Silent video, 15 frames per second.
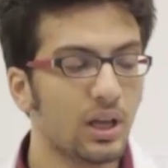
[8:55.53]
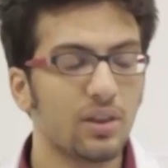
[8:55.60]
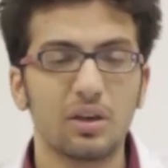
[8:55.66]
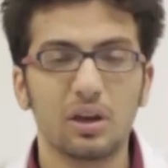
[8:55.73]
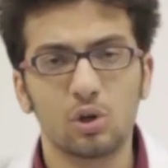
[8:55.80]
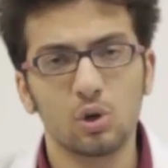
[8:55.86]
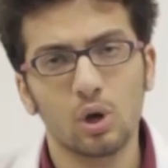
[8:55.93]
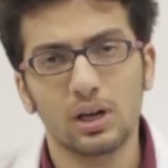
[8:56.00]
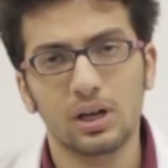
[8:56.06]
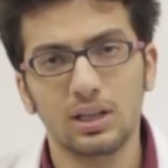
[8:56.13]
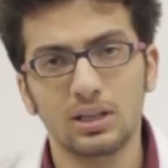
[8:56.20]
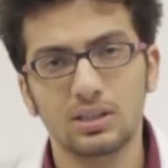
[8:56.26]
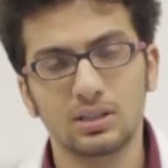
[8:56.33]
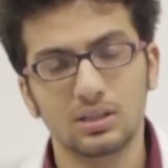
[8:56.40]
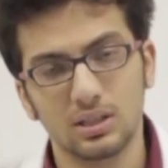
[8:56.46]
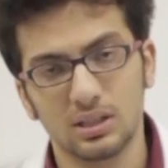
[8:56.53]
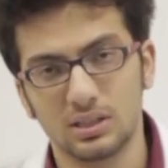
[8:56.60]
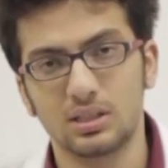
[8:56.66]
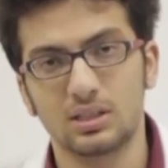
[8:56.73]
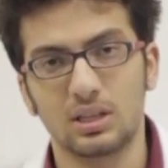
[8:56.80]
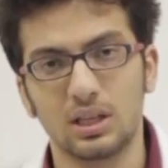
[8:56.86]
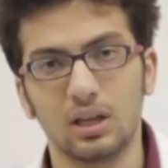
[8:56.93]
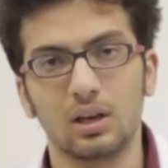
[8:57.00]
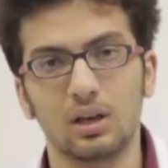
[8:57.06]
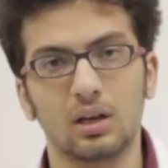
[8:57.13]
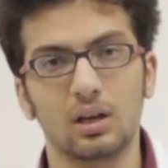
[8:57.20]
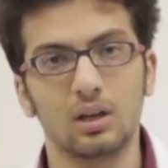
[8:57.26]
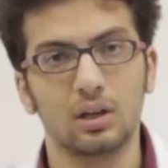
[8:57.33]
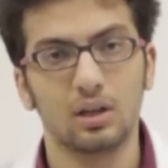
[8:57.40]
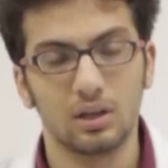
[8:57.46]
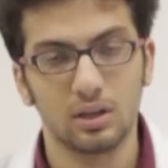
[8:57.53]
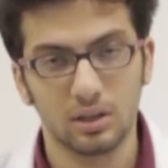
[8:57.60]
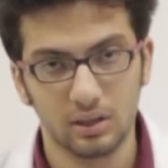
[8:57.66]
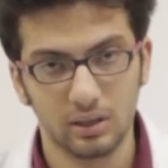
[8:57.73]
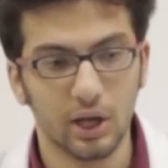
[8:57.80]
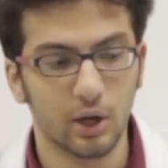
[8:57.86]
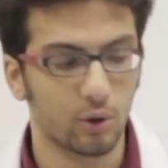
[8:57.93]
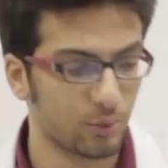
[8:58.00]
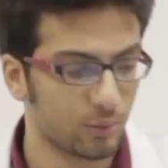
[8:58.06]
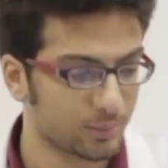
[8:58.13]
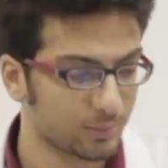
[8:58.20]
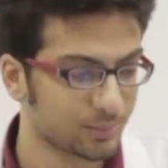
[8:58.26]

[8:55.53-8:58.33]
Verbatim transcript: the QRS is still narrow.